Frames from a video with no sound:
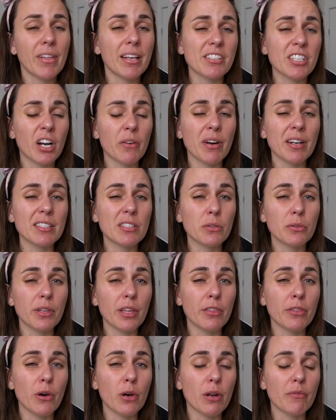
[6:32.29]
That's gonna run until
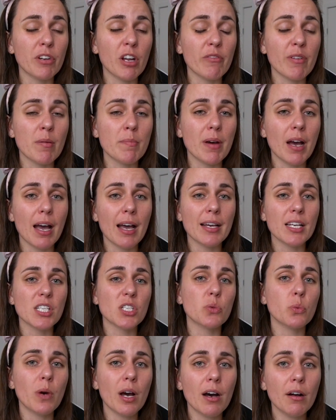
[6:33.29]
the 3rd of November
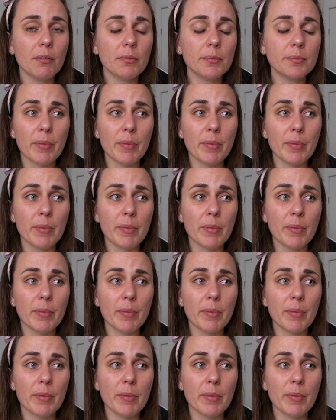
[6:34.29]
as well.